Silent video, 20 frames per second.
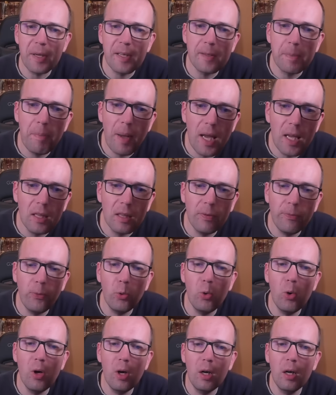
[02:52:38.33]
meant
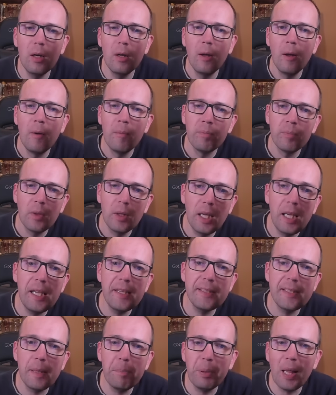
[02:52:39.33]
for
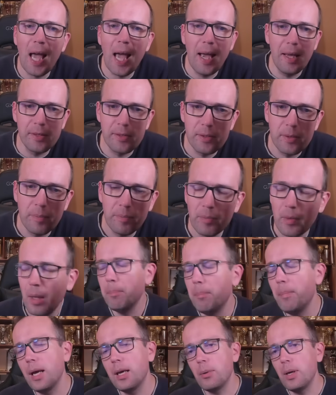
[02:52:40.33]
easy plans.
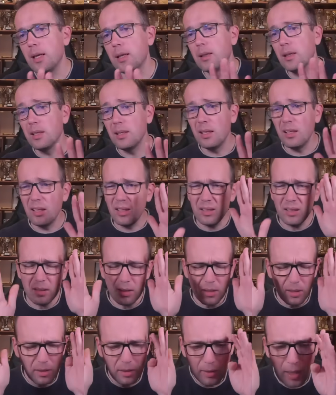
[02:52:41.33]
By the way,
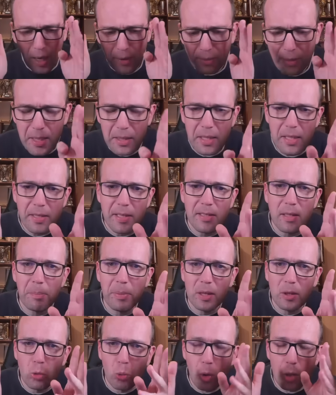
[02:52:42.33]
I think this is a
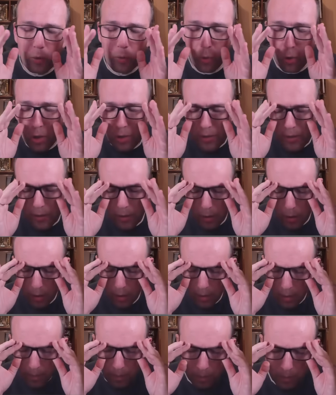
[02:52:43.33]
bit too advanced,
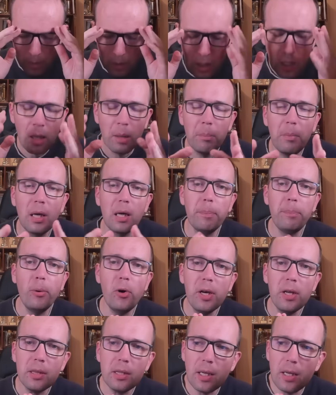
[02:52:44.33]
but the
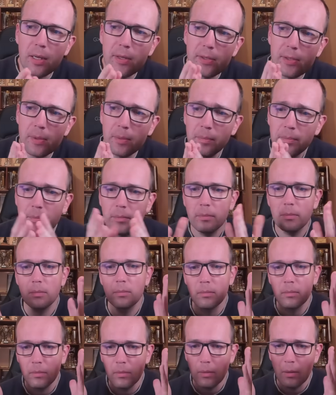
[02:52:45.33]
point is,
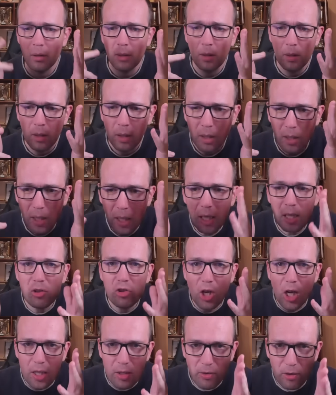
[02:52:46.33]
in
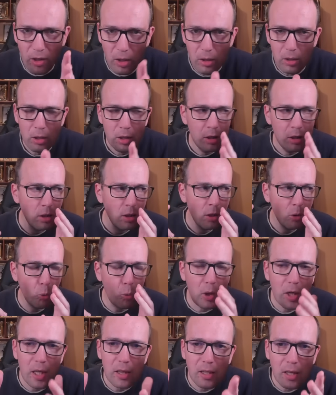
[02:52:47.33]
general,
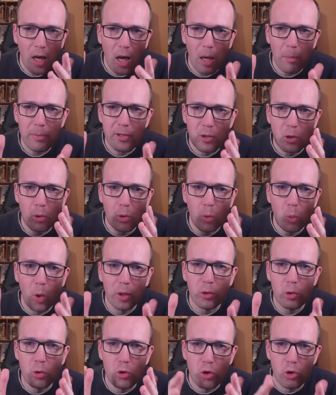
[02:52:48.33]
when it comes to
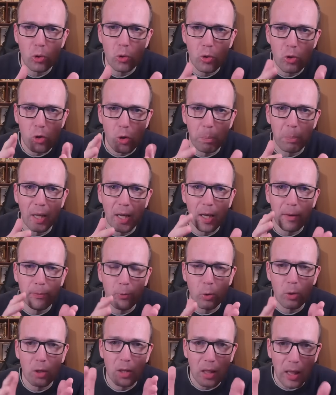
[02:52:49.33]
what you choose to play
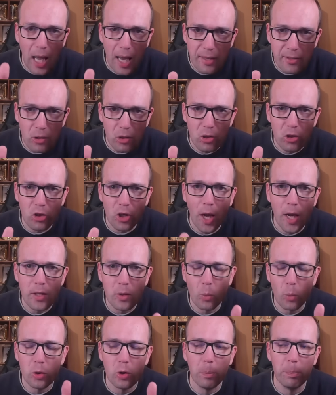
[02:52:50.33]
for classical chess,
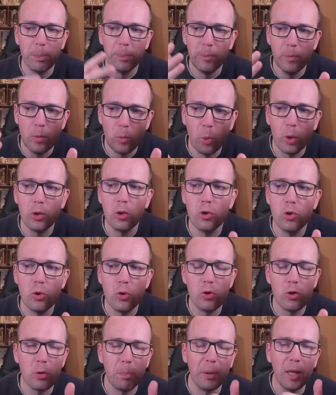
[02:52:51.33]
what you
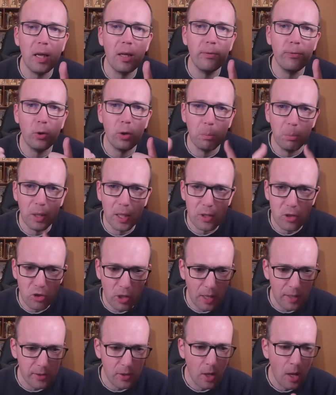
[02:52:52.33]
choose to play for blitz
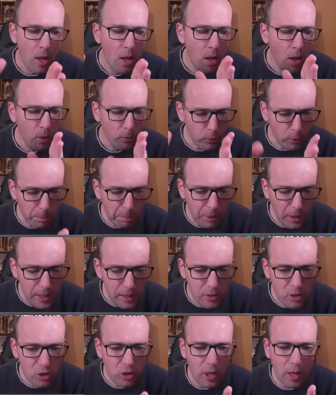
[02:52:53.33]
chess. For
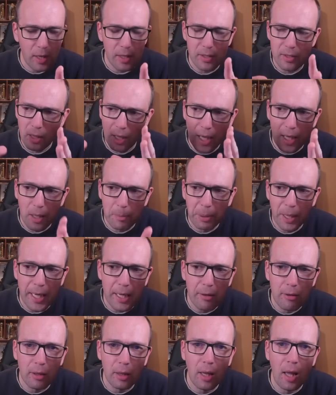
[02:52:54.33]
blitz chess, like
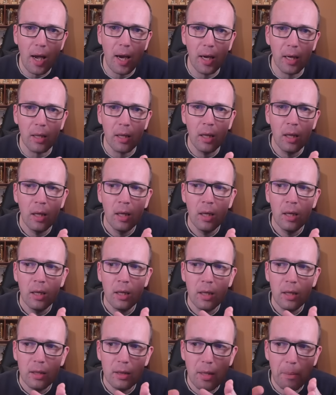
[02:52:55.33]
playing online,
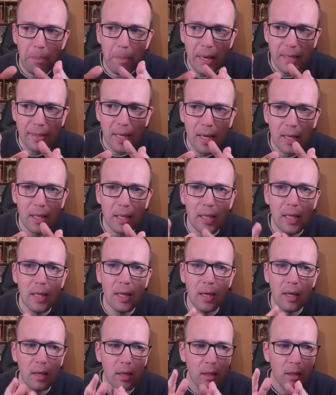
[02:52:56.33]
the best
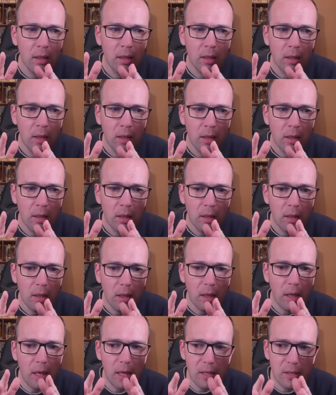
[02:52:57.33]
idea
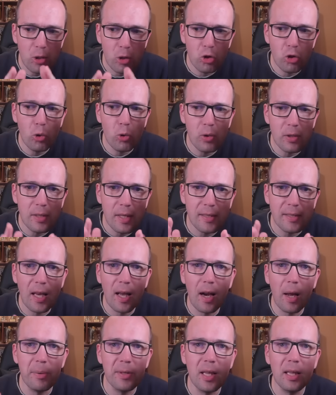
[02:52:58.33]
is to choose the
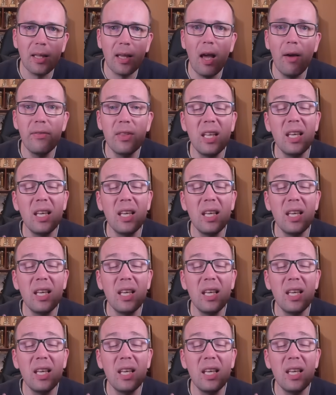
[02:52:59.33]
setups that have the